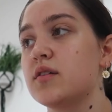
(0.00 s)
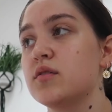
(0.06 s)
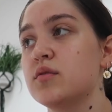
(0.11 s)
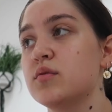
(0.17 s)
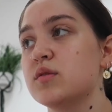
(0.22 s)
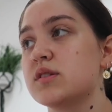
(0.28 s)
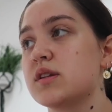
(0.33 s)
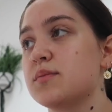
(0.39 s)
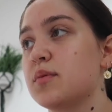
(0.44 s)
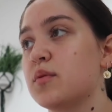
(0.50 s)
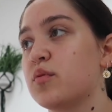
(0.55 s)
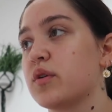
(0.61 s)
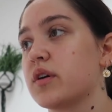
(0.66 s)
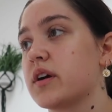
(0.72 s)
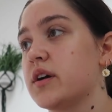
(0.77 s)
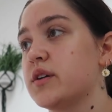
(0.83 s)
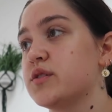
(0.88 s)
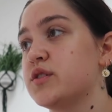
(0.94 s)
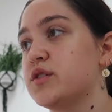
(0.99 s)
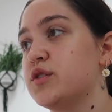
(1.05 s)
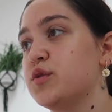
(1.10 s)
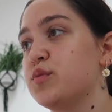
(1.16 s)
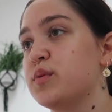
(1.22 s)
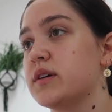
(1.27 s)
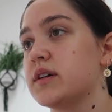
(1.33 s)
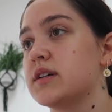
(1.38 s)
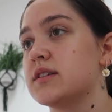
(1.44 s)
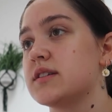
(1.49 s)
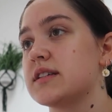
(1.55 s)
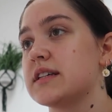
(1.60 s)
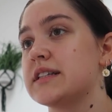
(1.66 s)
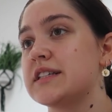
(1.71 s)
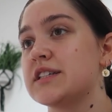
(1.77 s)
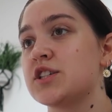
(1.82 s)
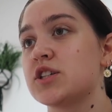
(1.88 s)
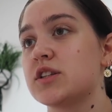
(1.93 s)
don't know what type of workout to do because
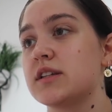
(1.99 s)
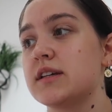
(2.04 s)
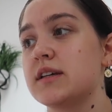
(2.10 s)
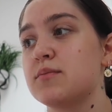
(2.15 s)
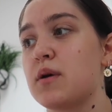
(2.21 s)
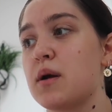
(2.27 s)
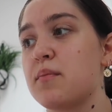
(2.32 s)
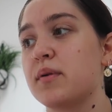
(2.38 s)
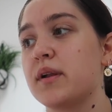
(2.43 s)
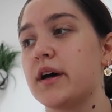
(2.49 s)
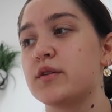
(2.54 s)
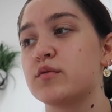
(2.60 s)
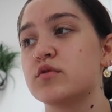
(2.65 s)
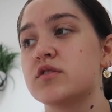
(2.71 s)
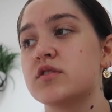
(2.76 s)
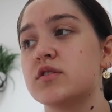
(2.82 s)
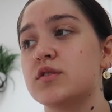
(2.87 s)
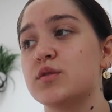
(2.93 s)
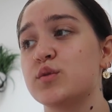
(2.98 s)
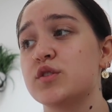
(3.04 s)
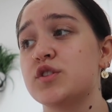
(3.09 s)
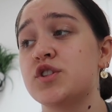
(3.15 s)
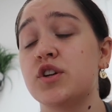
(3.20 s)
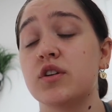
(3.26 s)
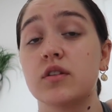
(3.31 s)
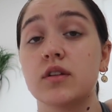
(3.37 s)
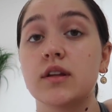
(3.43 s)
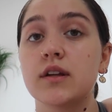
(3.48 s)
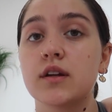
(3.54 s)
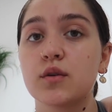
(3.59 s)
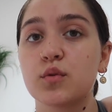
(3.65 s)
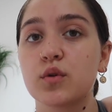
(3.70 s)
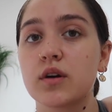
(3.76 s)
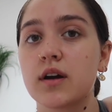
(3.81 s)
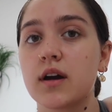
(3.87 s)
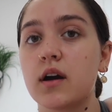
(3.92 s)
initially my plan was to do a cheerleading
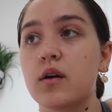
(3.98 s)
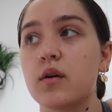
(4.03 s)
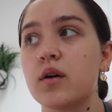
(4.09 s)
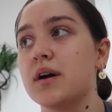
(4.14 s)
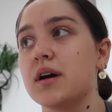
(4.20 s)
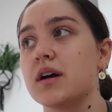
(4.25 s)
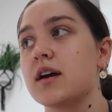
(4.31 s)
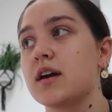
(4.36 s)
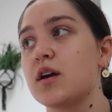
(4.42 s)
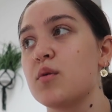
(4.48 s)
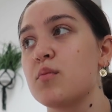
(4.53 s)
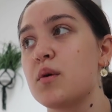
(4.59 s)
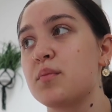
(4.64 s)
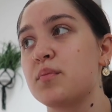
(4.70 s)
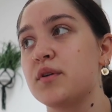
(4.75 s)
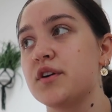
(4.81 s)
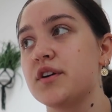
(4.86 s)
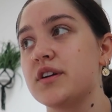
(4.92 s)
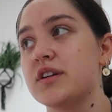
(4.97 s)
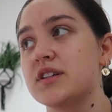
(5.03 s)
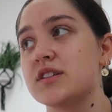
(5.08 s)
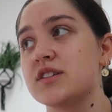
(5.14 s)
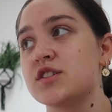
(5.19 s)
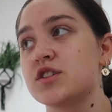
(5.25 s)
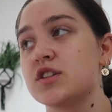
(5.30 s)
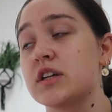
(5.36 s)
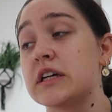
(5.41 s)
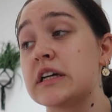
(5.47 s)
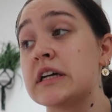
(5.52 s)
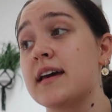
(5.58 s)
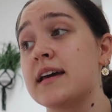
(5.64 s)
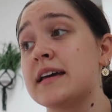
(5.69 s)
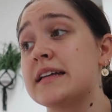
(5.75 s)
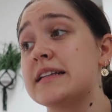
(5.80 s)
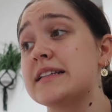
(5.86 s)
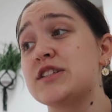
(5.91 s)
workout, but I got my period yesterday
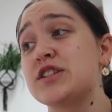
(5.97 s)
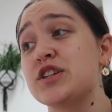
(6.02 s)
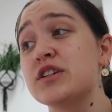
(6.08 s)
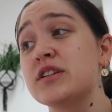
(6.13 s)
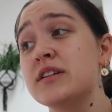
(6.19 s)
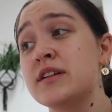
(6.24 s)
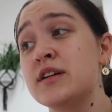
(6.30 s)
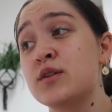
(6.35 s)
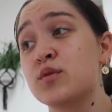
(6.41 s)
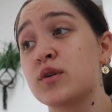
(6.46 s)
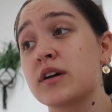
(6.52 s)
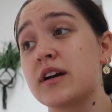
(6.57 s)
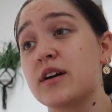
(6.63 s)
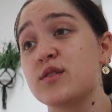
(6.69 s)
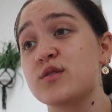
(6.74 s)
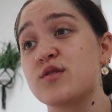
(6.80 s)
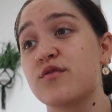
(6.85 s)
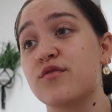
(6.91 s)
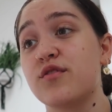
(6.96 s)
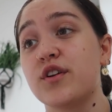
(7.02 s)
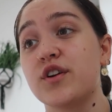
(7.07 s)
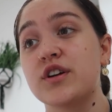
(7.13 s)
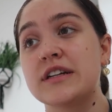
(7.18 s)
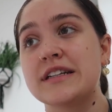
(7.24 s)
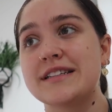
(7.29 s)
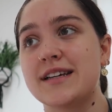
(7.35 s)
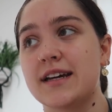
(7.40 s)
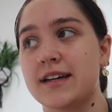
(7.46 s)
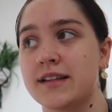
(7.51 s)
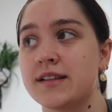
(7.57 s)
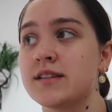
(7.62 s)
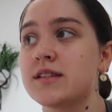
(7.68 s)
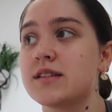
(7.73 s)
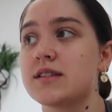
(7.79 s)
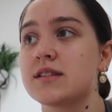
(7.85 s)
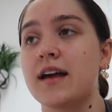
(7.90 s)
and cheerleading workouts are very
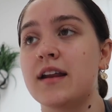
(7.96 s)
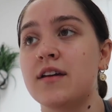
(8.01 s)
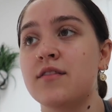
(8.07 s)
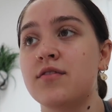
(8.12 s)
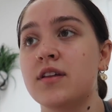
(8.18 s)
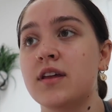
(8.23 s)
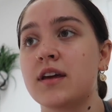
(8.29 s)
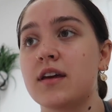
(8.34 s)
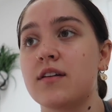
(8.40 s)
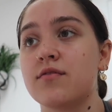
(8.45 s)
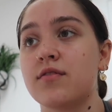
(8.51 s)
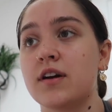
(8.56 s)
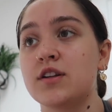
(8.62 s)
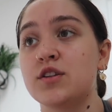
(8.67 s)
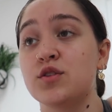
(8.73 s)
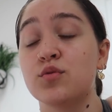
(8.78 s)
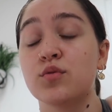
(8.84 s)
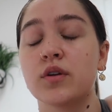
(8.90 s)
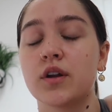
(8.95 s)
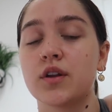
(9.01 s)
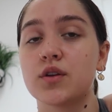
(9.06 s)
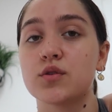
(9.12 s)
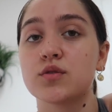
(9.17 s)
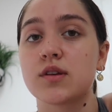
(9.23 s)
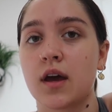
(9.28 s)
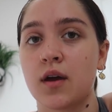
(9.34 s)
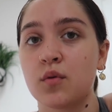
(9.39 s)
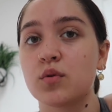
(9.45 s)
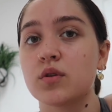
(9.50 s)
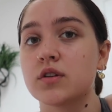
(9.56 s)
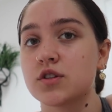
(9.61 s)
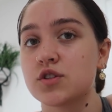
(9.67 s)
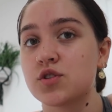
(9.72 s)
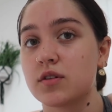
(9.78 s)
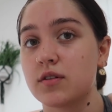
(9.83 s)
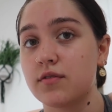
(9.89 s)
intense. And I feel like if I do one of those, I will
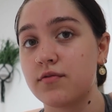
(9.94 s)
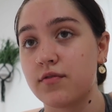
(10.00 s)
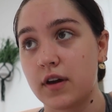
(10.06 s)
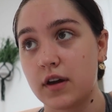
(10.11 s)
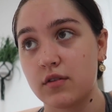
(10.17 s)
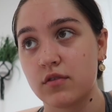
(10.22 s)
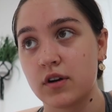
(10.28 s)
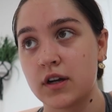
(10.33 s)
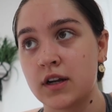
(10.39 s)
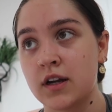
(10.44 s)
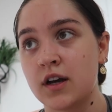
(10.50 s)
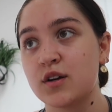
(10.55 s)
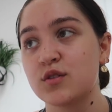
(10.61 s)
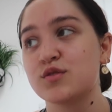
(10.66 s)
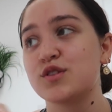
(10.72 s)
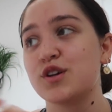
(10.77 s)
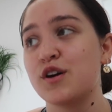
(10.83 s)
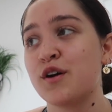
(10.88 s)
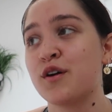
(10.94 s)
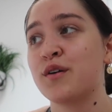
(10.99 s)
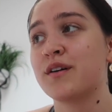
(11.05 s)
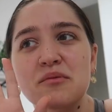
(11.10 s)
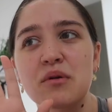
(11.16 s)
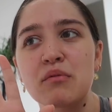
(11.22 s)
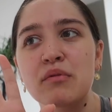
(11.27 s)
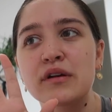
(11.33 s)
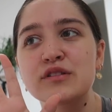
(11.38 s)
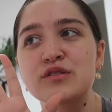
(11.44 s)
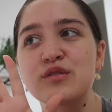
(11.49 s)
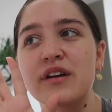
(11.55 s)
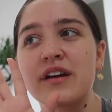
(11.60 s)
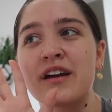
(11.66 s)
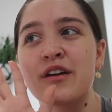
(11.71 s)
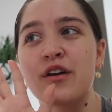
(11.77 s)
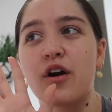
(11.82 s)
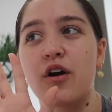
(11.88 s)
literally faint right now. So maybe I'll do
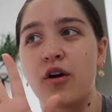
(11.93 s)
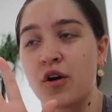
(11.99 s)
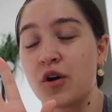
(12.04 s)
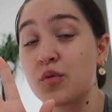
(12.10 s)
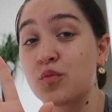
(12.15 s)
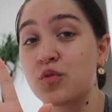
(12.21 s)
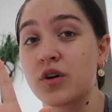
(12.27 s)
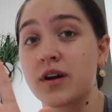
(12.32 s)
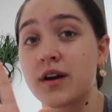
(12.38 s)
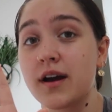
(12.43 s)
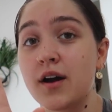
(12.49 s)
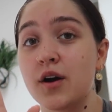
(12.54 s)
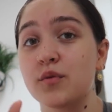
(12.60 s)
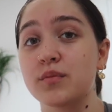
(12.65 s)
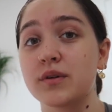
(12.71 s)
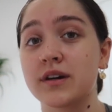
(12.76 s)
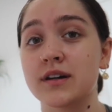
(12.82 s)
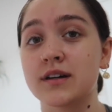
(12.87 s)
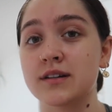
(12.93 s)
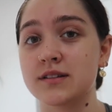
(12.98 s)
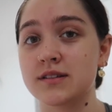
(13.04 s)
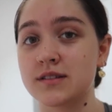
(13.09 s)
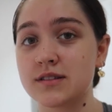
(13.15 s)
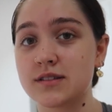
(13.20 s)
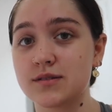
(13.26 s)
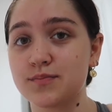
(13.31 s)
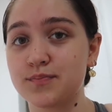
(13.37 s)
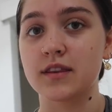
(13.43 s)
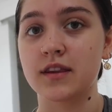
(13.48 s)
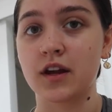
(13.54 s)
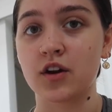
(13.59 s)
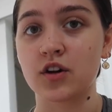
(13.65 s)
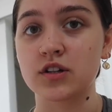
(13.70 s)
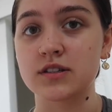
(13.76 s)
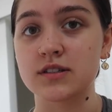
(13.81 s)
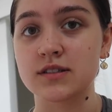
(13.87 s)
like an arm workout because
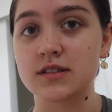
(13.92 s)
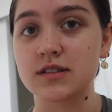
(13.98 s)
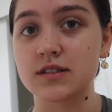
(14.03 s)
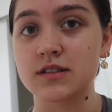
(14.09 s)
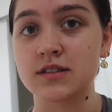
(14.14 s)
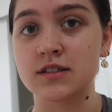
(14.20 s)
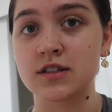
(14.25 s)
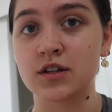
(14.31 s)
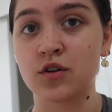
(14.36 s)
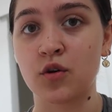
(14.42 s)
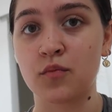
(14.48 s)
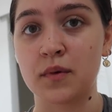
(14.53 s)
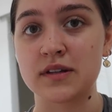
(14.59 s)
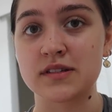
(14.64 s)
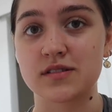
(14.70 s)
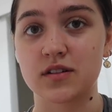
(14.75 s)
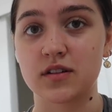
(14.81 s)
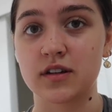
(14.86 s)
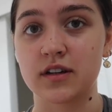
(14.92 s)
there is zero muscle